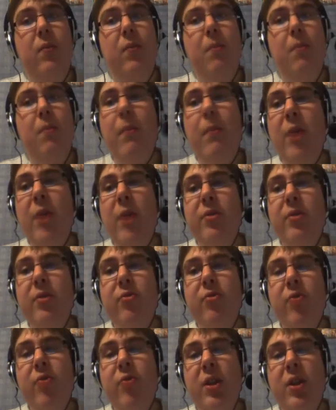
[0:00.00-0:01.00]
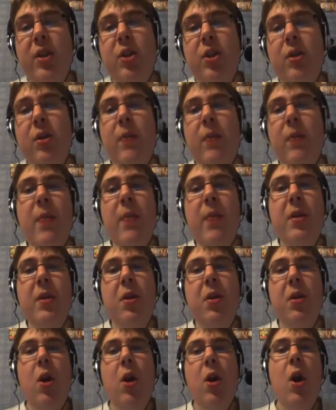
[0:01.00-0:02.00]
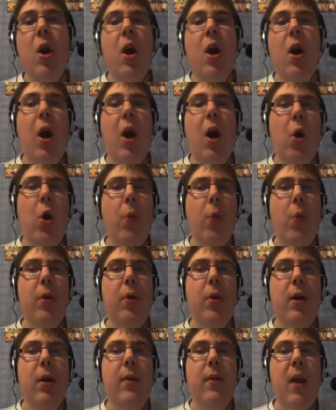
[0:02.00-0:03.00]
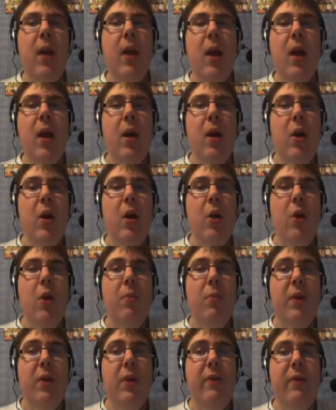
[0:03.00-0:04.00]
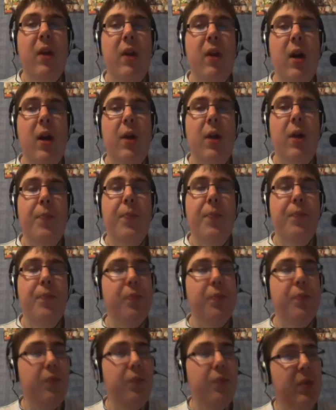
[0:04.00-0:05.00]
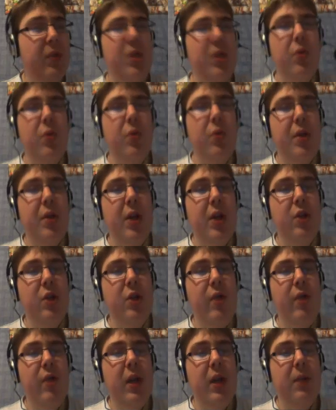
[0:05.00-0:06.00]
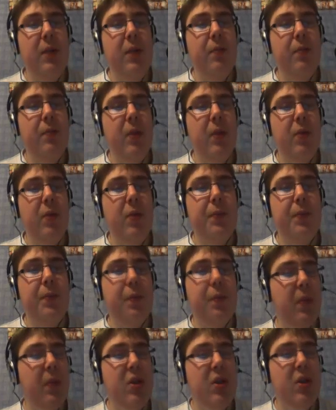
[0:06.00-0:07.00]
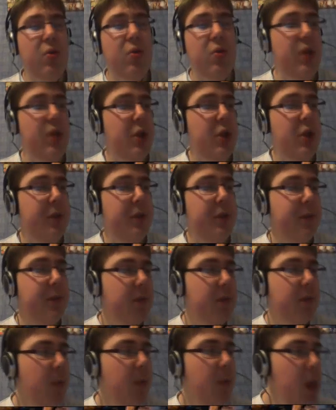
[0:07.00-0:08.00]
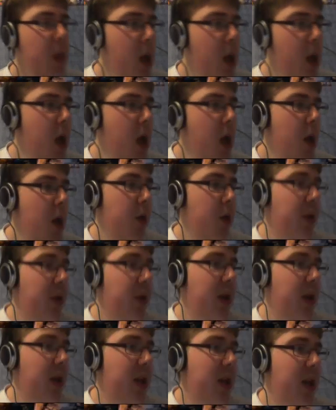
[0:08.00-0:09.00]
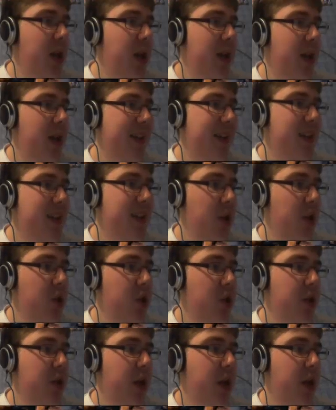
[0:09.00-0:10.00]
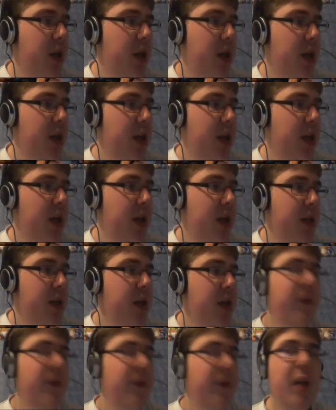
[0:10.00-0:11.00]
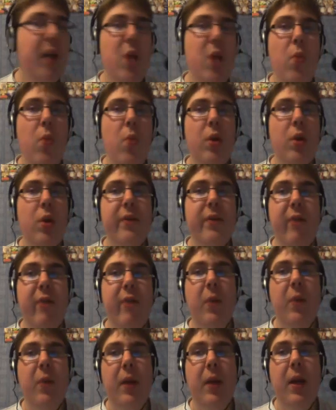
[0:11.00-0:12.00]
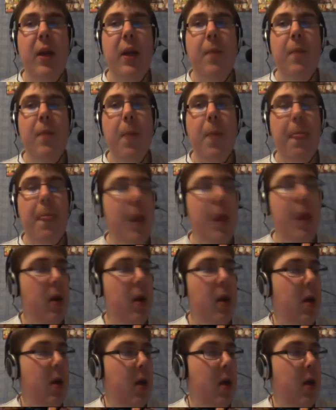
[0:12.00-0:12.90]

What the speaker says: yeah, microtransitions, my opinion. I hope they're not in there. But if they are, there's no danger really. There's no danger. Then an extension to that is if the game was free to play,